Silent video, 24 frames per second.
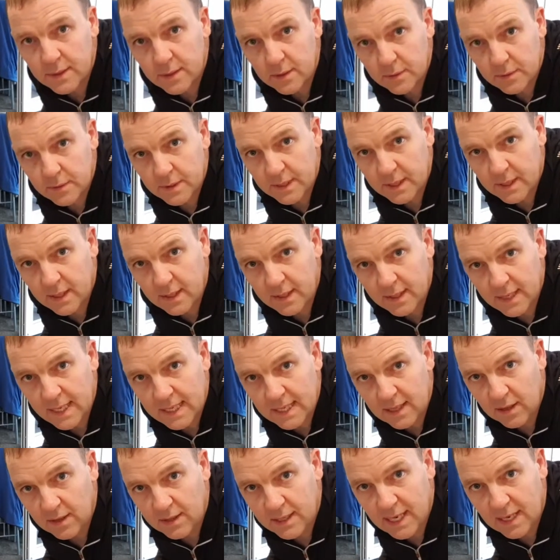know whether you can hear
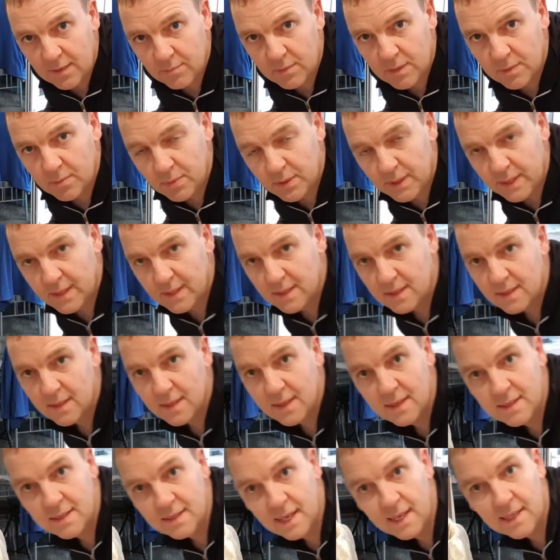that on camera, but it
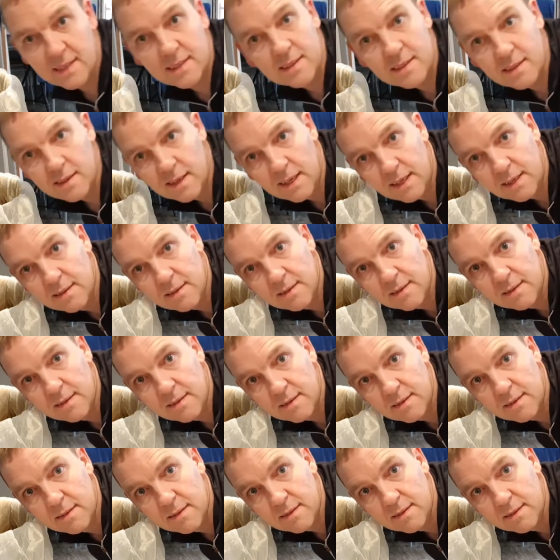is actually
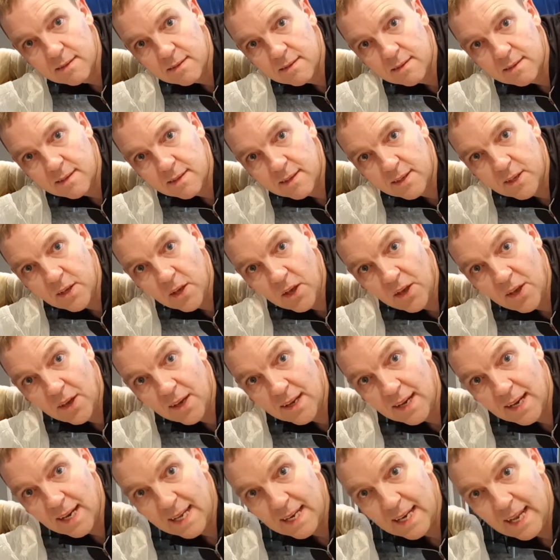
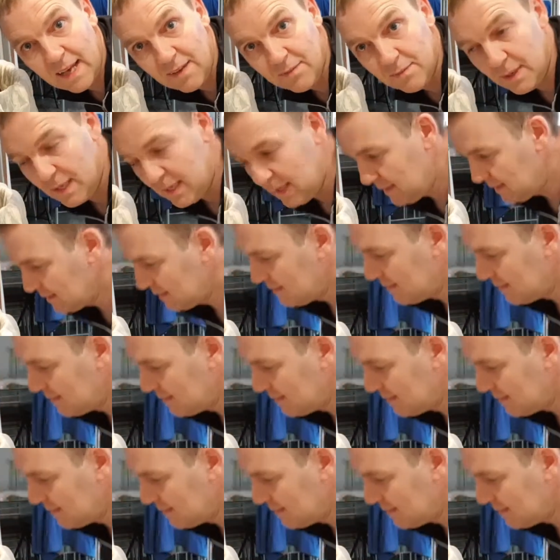gurgling at me.